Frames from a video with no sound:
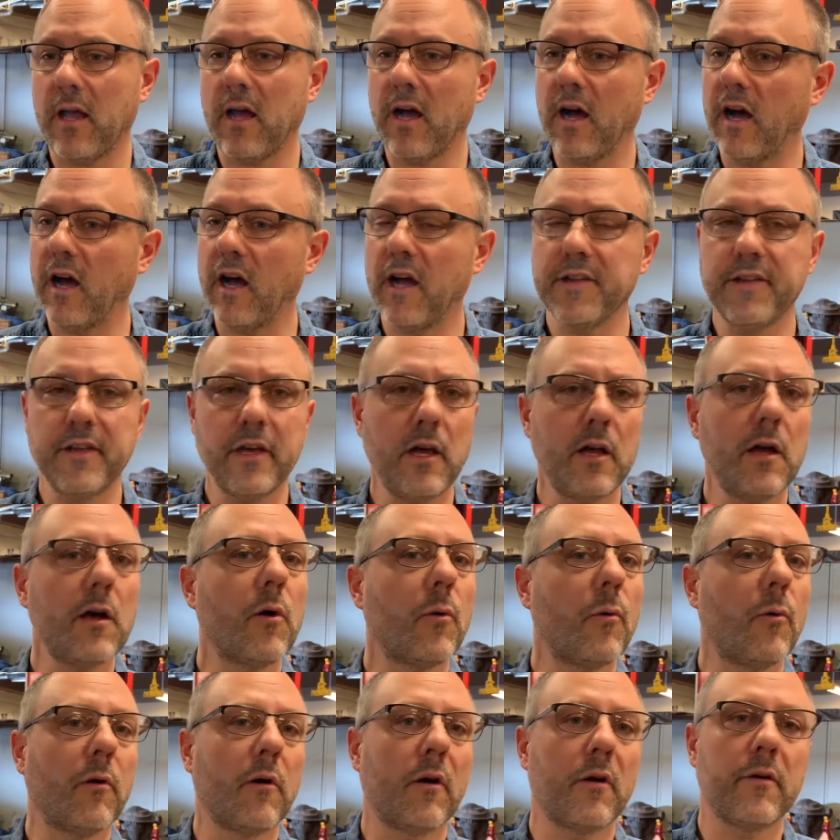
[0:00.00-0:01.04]
Honda
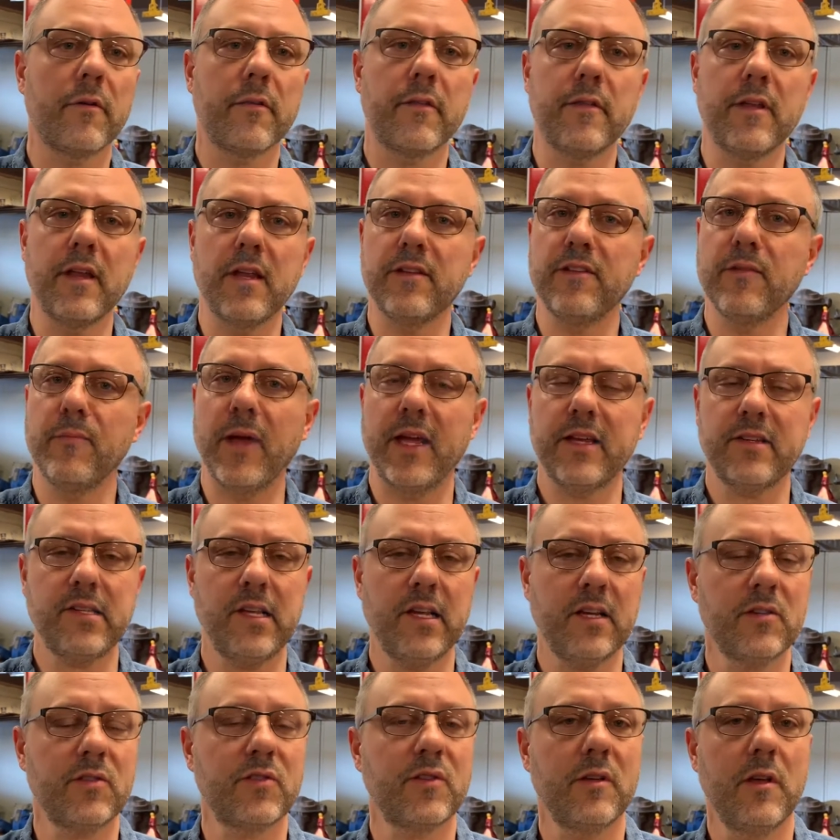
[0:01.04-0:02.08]
or the
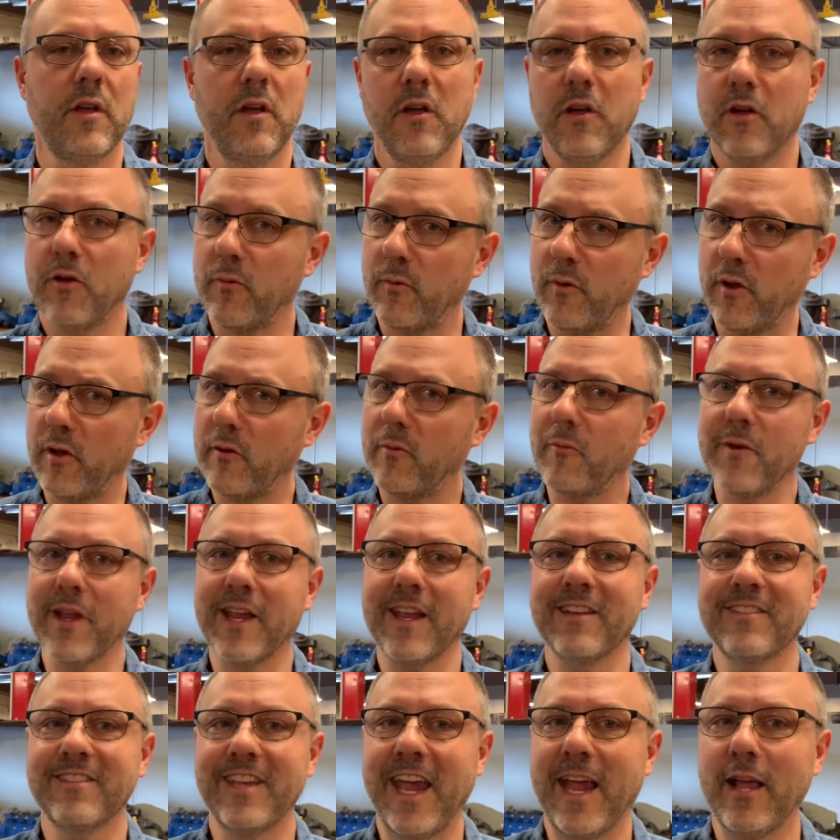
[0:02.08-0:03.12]
domestics, well we
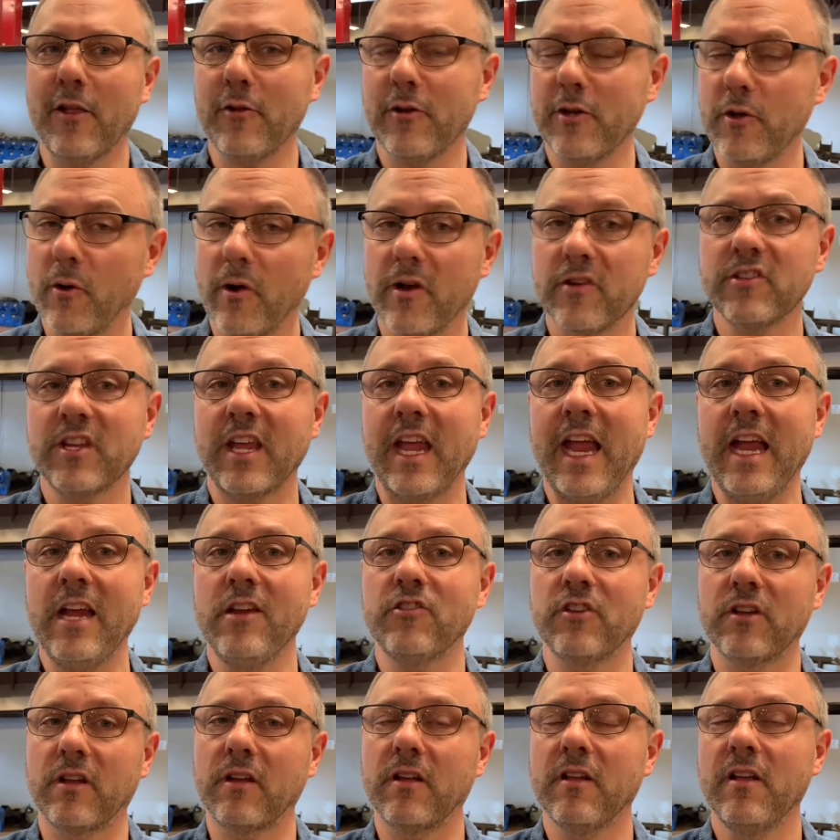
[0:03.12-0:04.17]
can tailor your
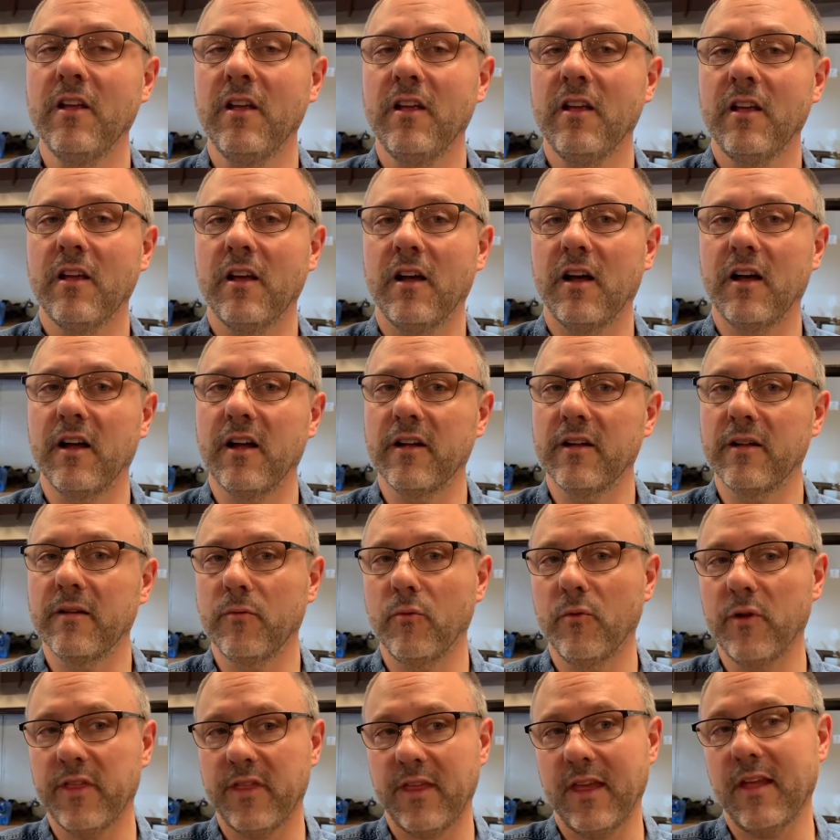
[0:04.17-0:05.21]
education uh,
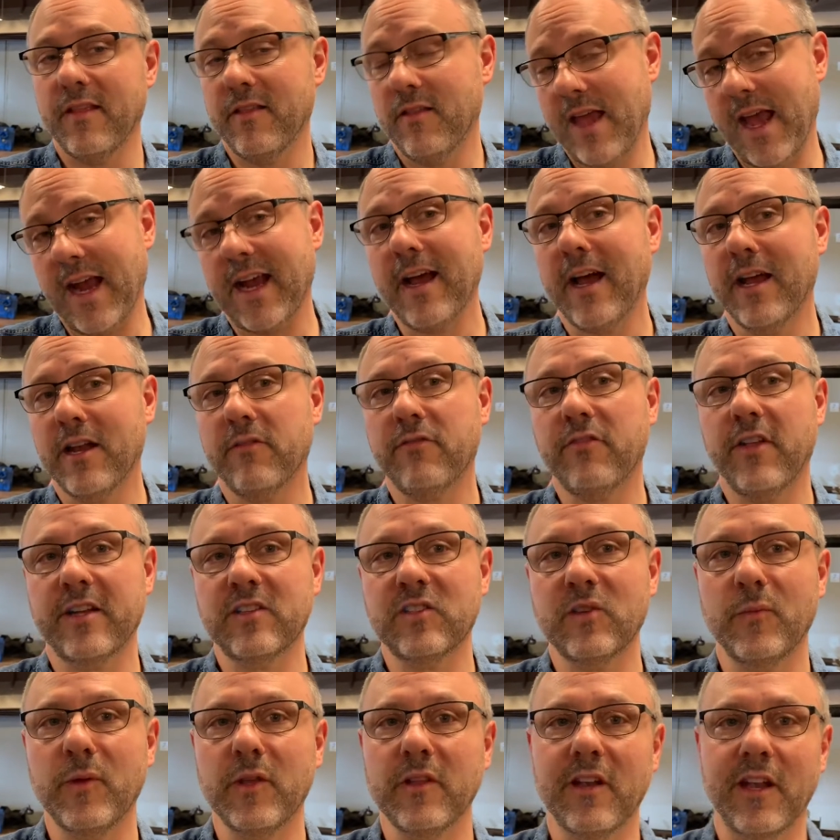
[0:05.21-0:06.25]
with th that kind of
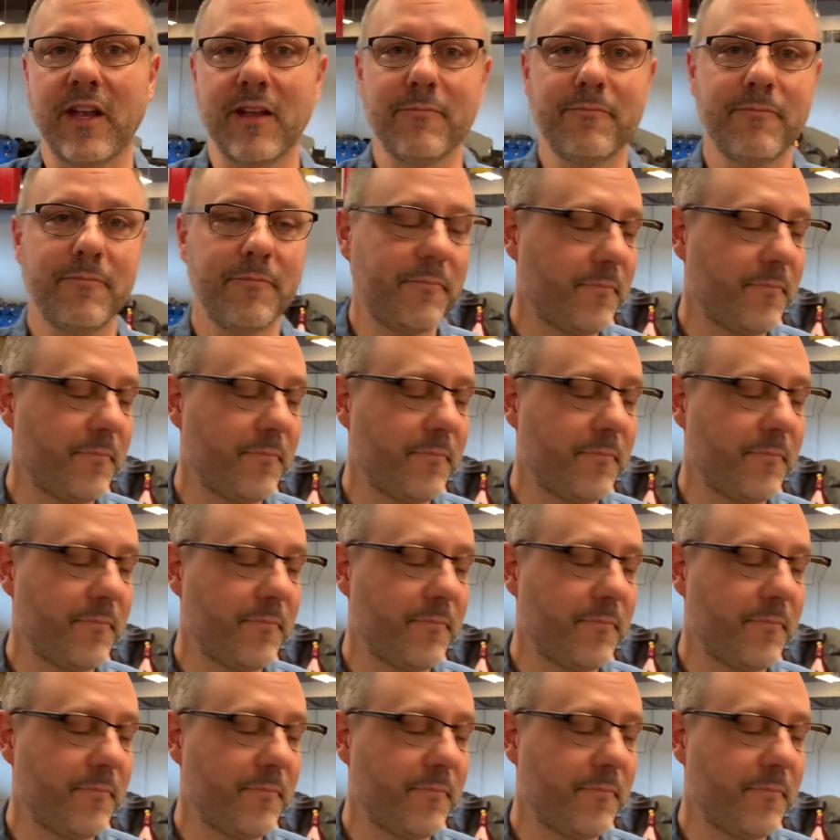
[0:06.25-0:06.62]
flexibility.